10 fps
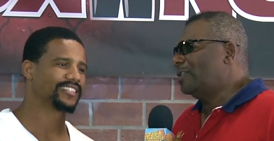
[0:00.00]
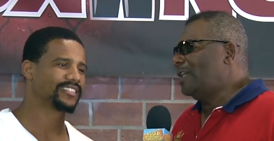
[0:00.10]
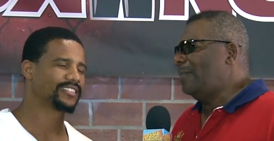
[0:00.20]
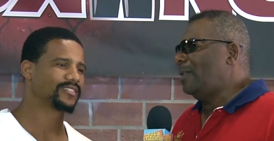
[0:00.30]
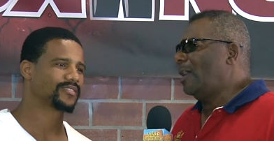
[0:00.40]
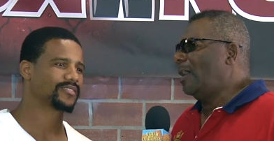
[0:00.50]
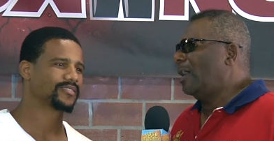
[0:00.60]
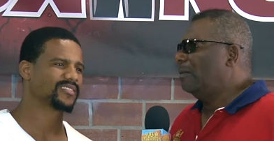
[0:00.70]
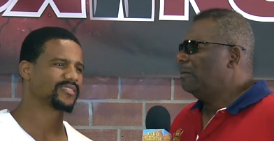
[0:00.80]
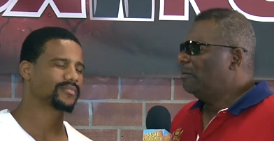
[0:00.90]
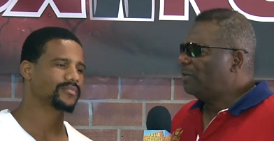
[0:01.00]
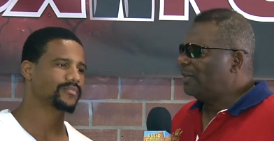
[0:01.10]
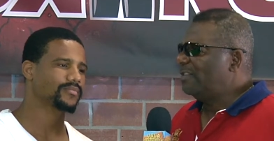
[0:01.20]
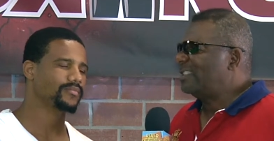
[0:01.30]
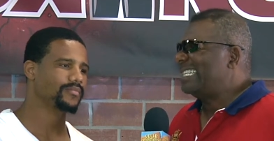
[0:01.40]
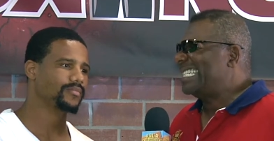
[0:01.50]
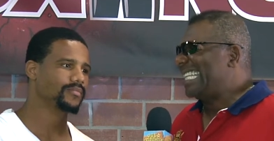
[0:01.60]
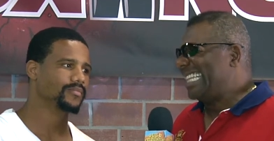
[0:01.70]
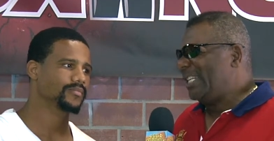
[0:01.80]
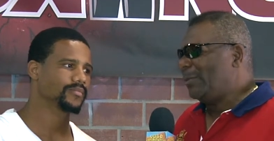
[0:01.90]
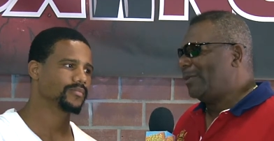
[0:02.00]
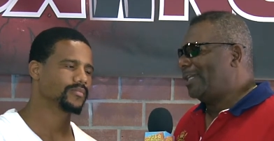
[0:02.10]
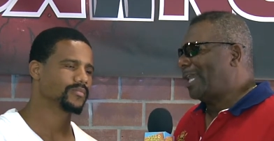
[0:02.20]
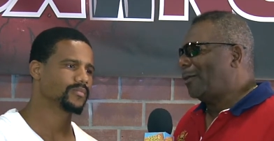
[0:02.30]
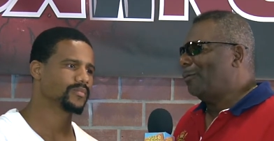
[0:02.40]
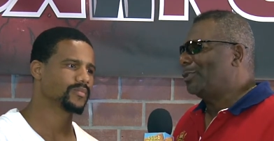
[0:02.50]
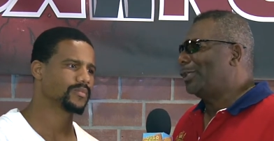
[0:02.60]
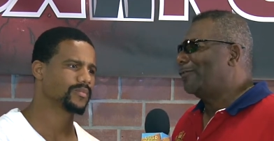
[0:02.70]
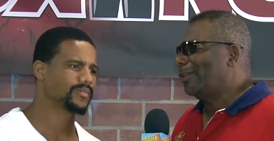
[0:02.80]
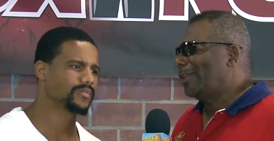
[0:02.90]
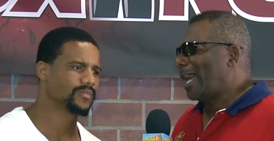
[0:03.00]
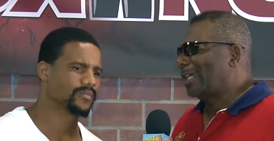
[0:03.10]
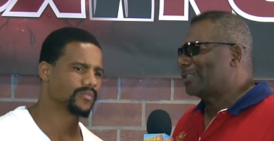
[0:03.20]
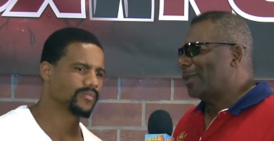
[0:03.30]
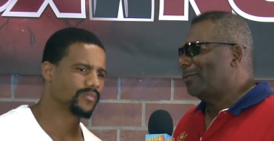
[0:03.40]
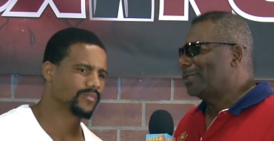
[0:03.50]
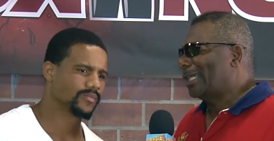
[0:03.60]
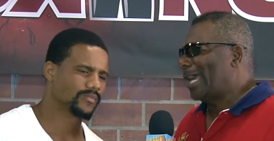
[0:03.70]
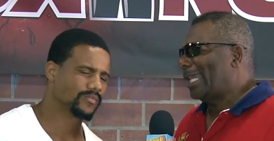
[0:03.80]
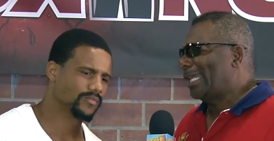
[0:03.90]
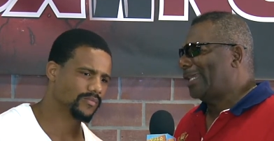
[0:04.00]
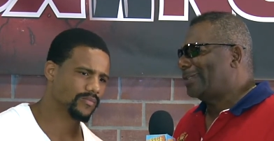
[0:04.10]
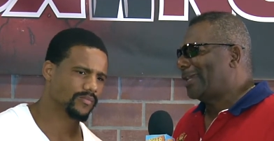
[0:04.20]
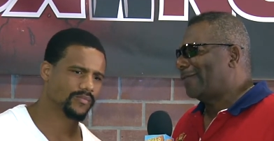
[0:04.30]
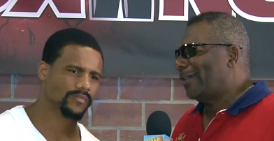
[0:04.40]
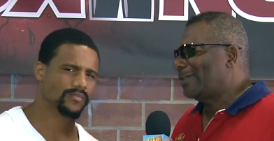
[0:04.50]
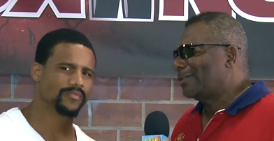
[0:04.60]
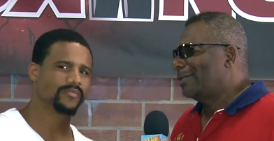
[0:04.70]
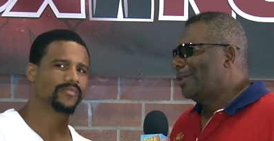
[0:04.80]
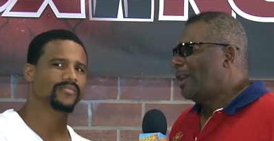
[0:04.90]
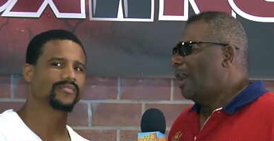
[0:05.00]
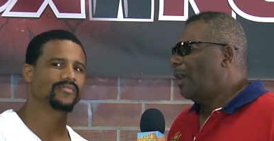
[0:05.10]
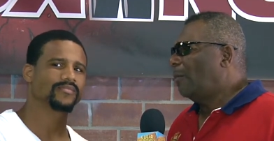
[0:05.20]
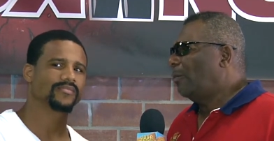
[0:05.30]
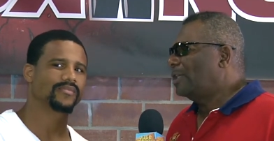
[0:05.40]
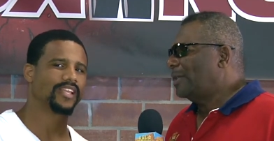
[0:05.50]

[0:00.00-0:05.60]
Speaker 1: name me. Uh, give us just a little bit, and I don't want you to give a lot because I don't want the guy to get to take advantage of you. Mm-hmm. Uh, what